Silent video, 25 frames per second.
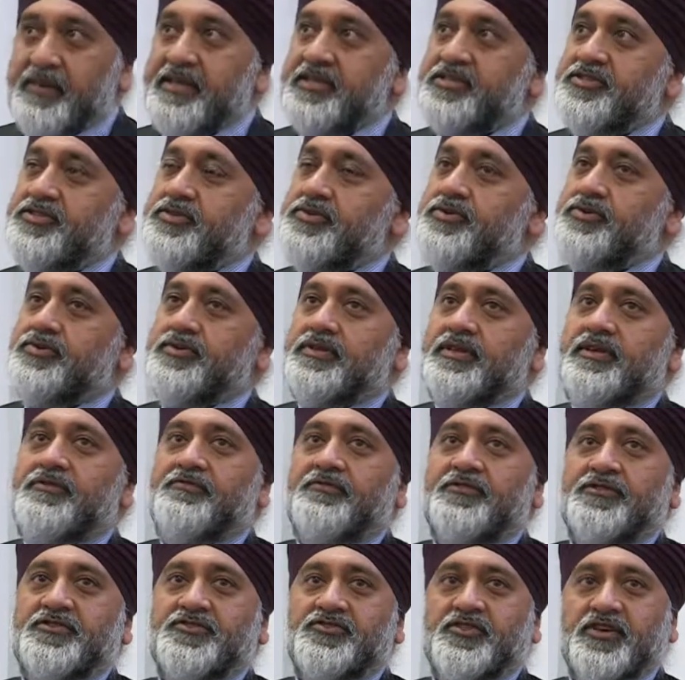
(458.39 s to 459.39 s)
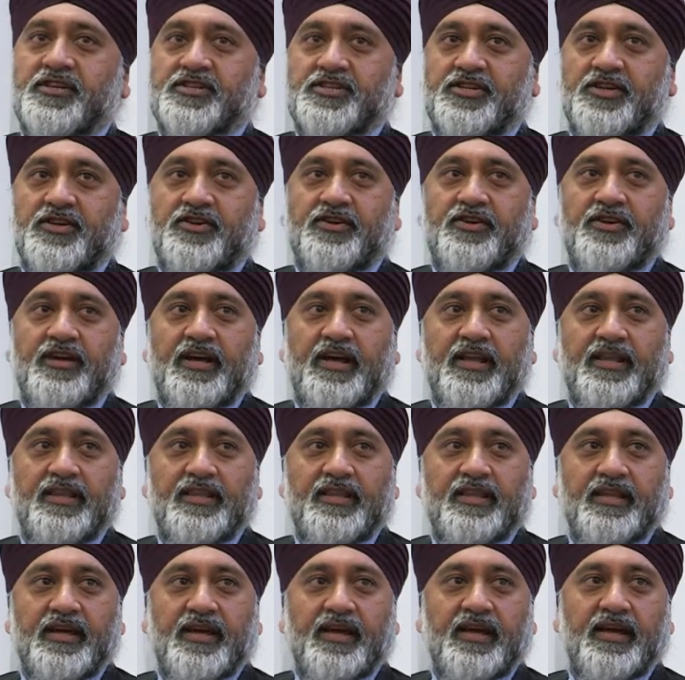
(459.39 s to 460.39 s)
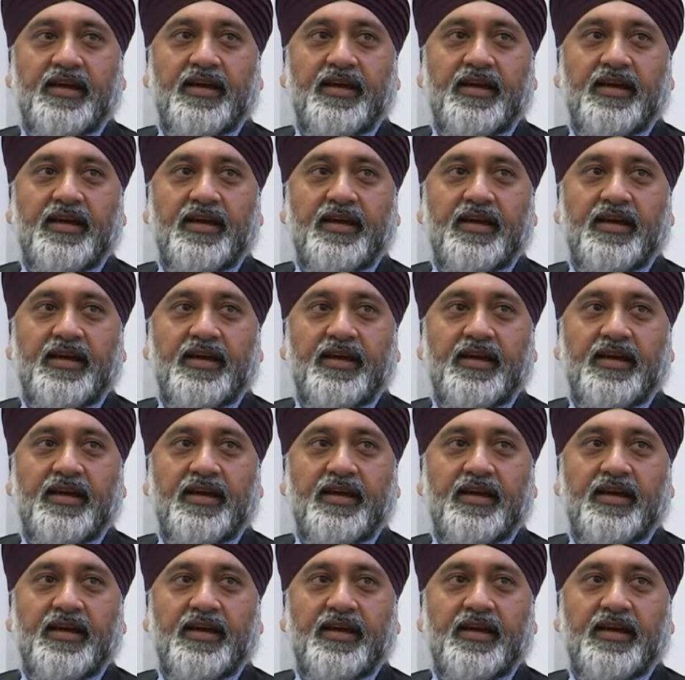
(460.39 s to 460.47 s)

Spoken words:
into the infrastructure and